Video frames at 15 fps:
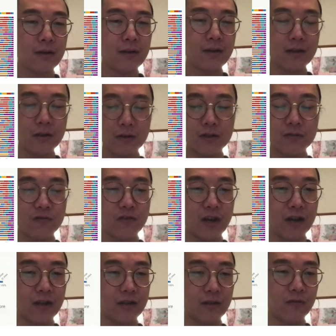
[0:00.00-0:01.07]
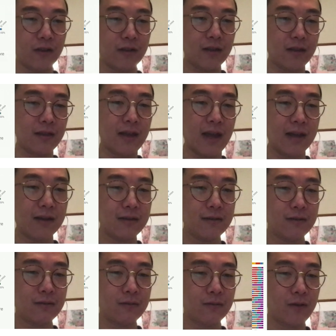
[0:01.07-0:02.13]
It looks very different than that,
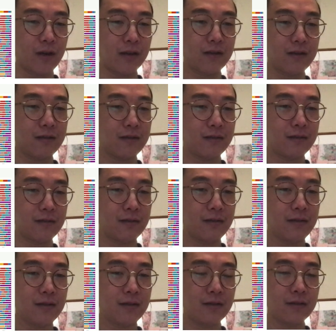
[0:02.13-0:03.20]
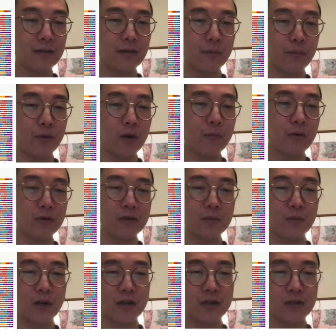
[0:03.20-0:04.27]
right? The purple is
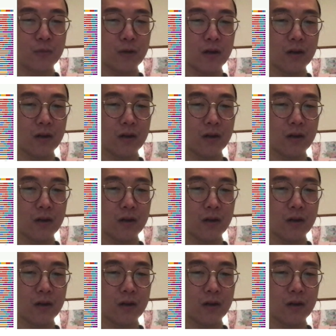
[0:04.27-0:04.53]
much smaller.